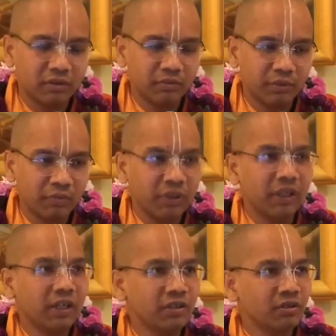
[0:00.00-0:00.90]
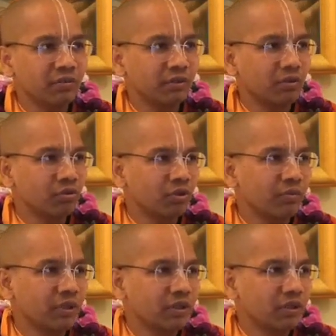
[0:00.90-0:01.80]
publications of the
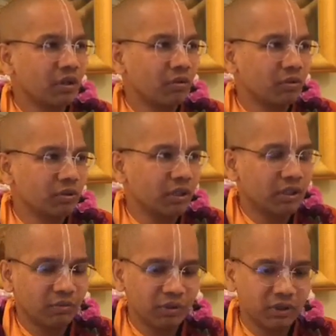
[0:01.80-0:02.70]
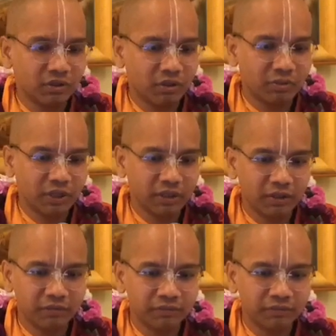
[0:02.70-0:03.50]
Goswamis out, and that was his objective.